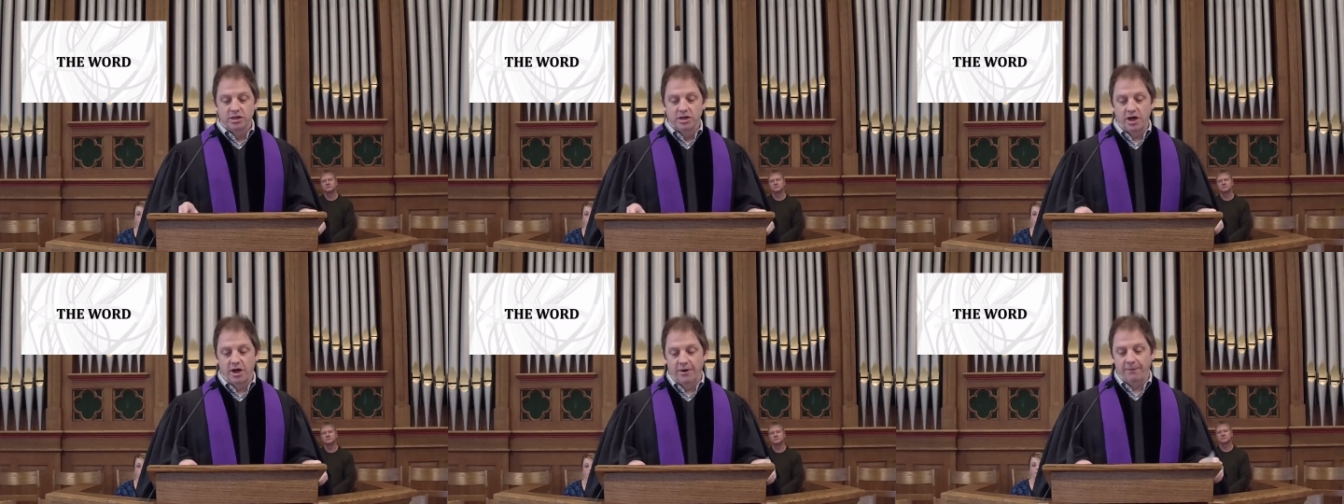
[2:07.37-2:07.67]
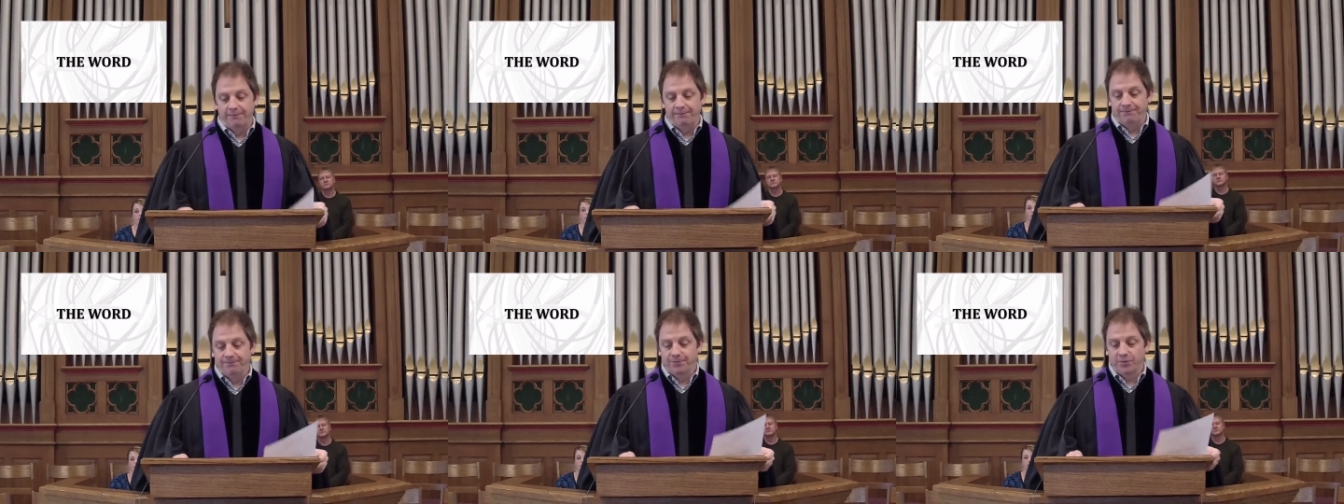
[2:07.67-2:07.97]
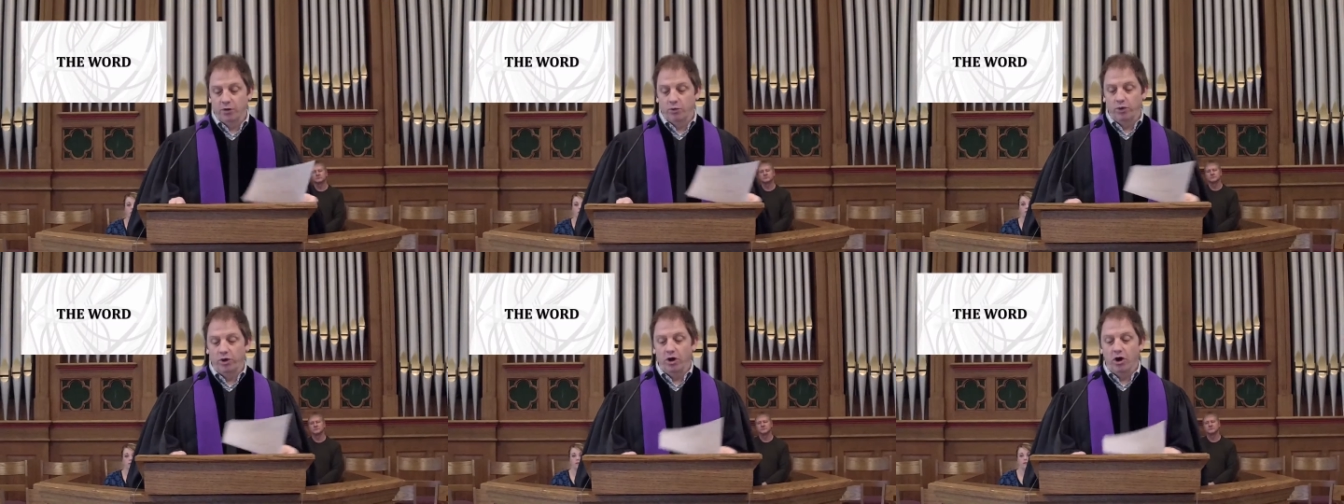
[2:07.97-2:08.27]
Um,
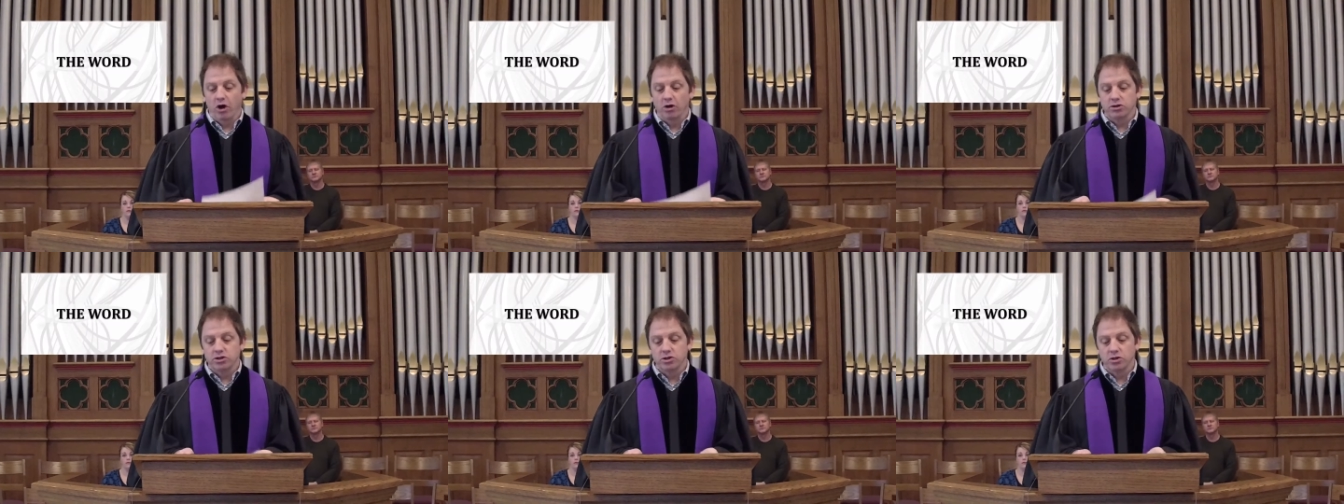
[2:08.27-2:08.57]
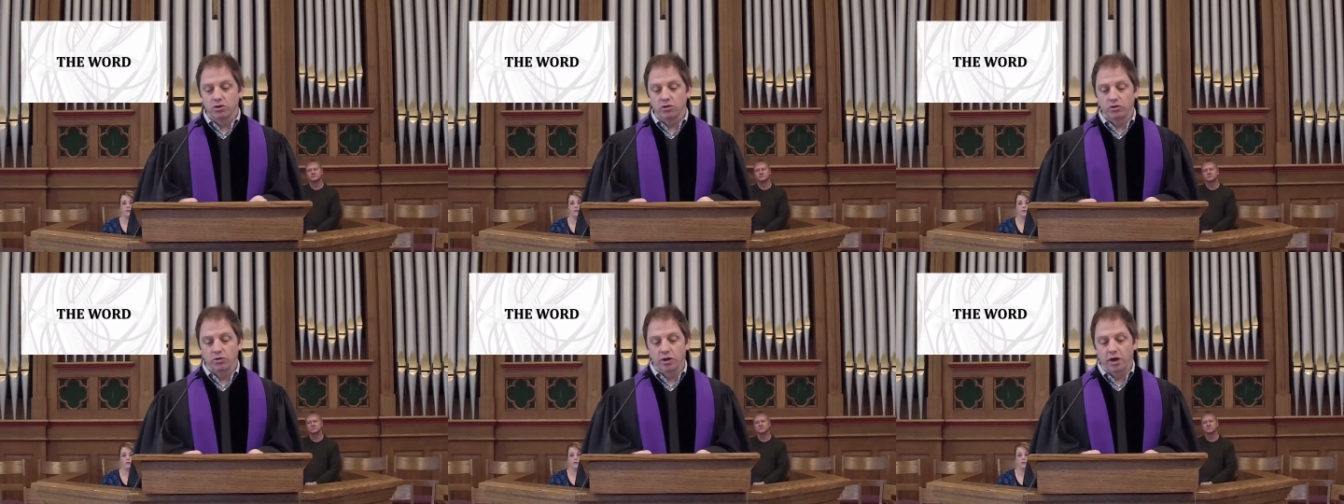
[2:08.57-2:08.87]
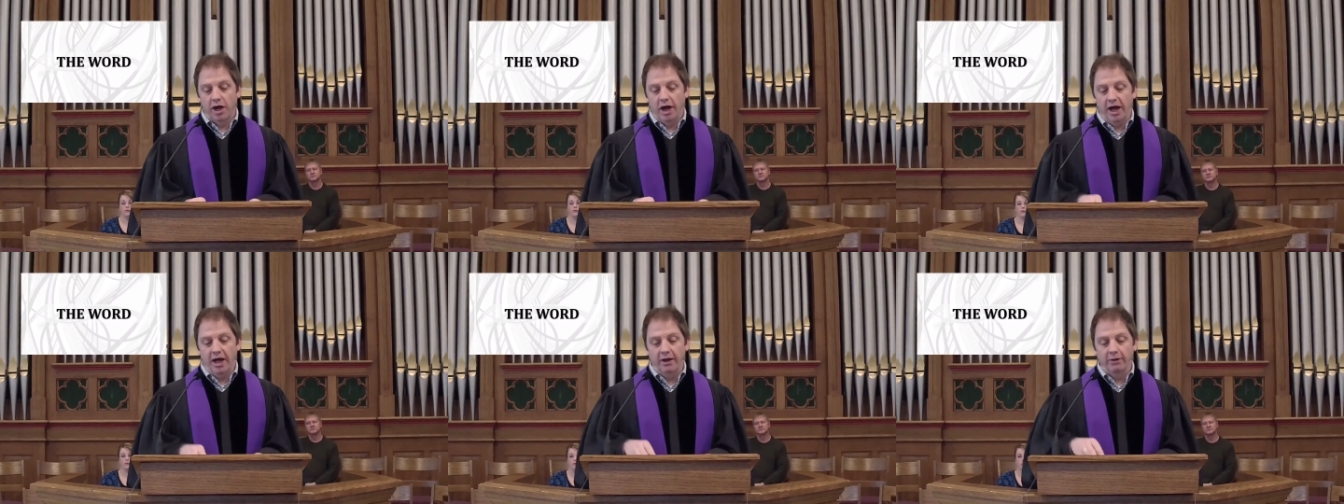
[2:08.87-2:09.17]
we
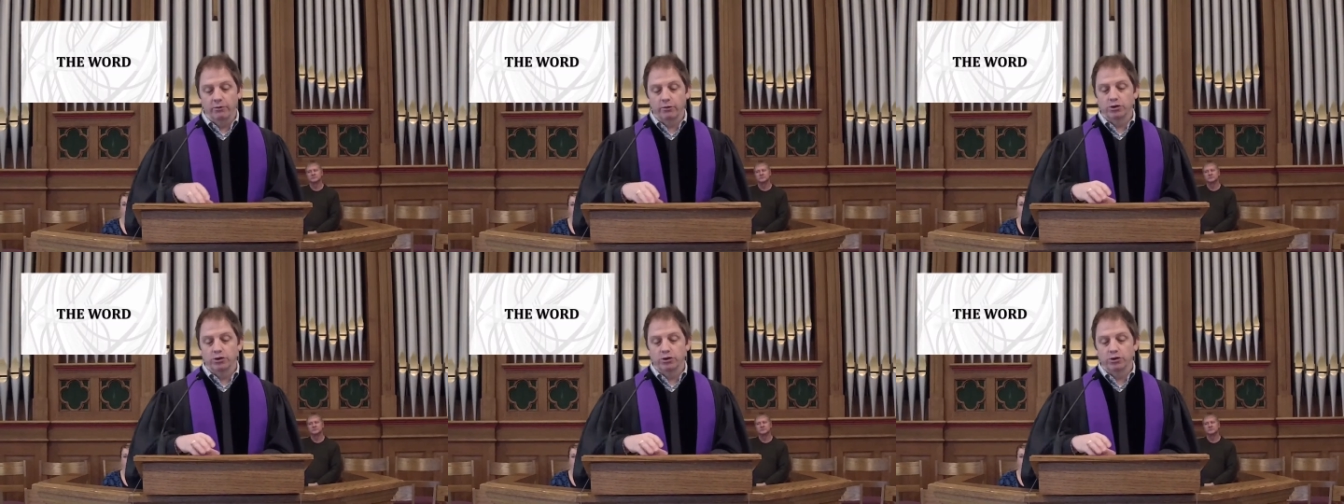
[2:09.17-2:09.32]
also, I,